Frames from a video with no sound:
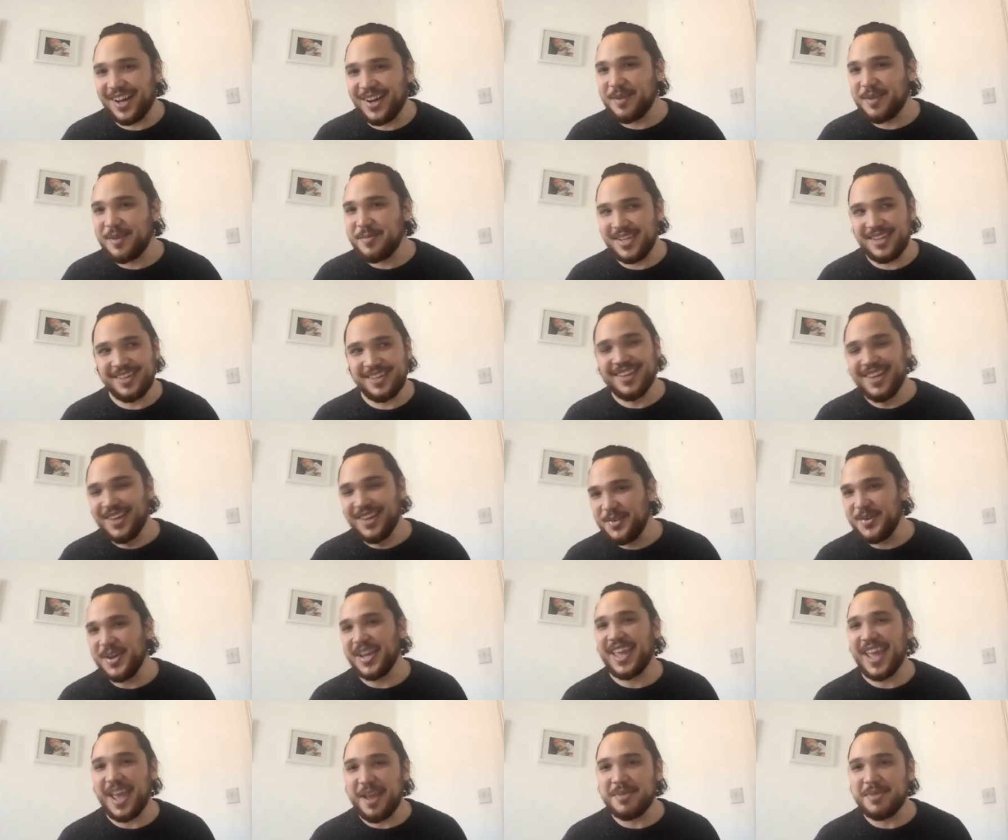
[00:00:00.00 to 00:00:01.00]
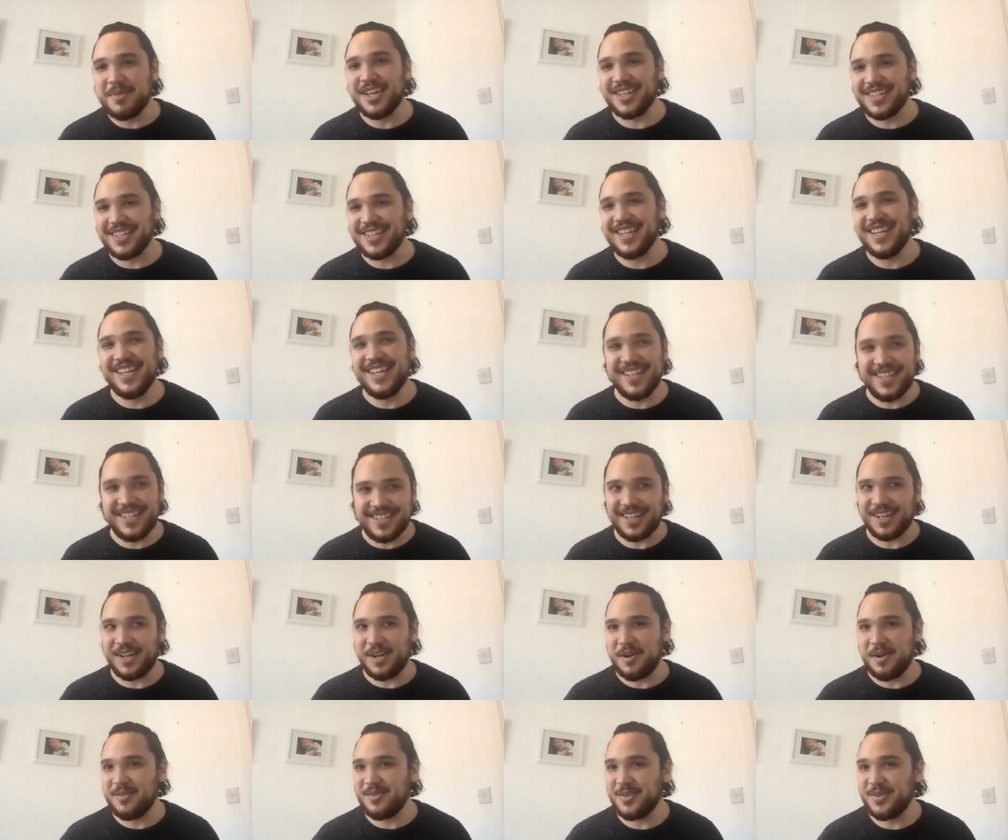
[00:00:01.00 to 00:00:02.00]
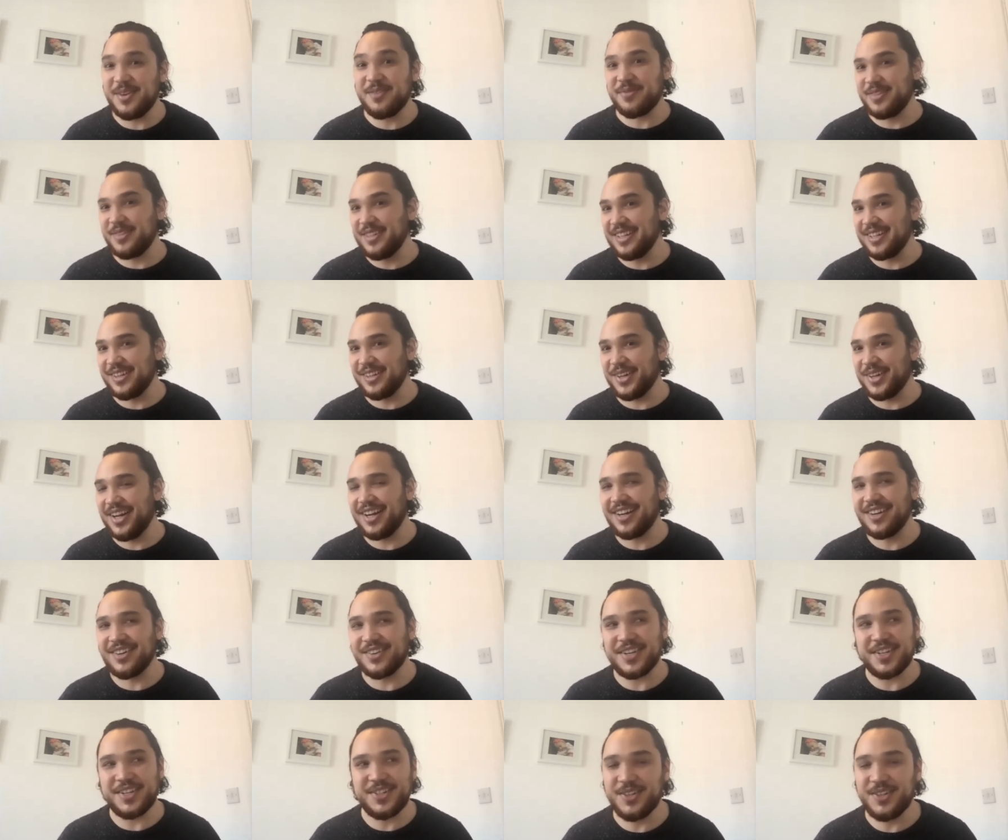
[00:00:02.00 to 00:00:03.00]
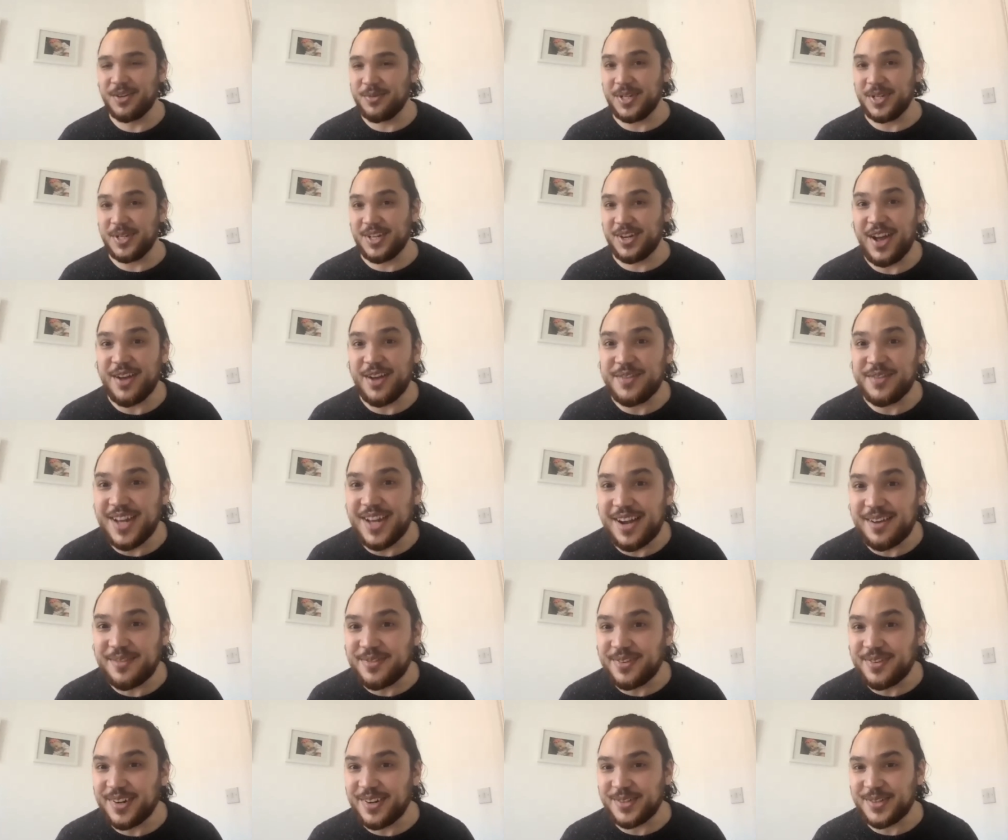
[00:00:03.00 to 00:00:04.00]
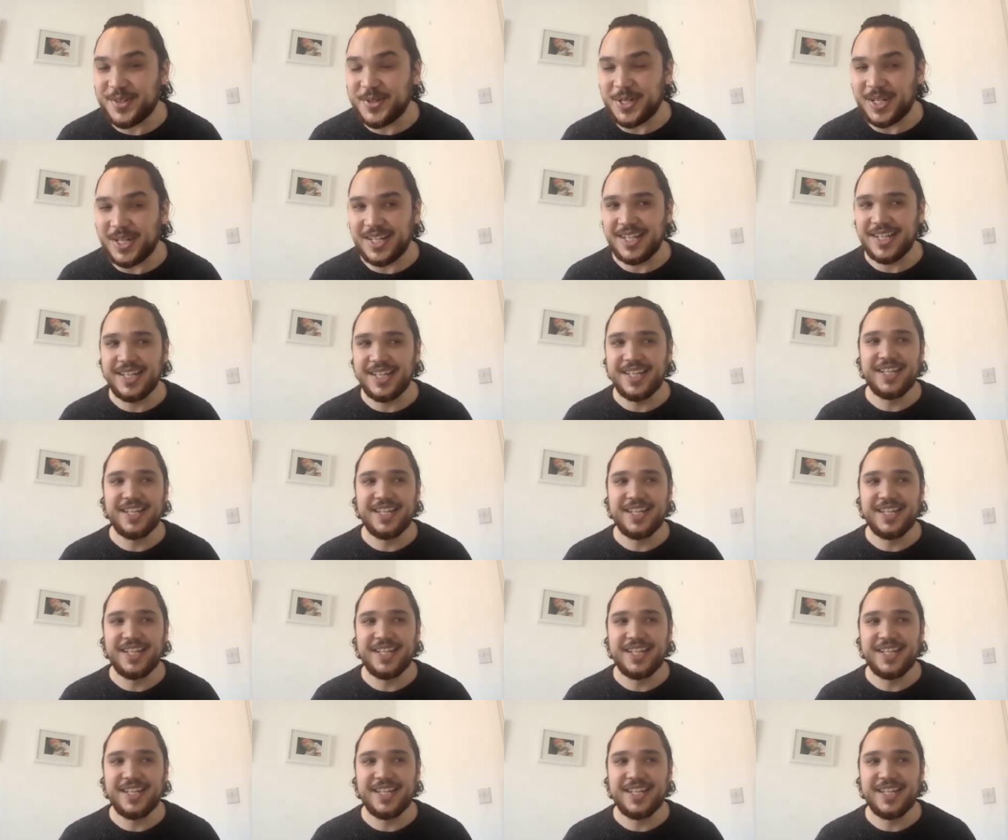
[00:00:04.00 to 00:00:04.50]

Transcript: I mean, we came here to eat. Uh, we're feeling quite hungry too, and we don't have enough for everyone.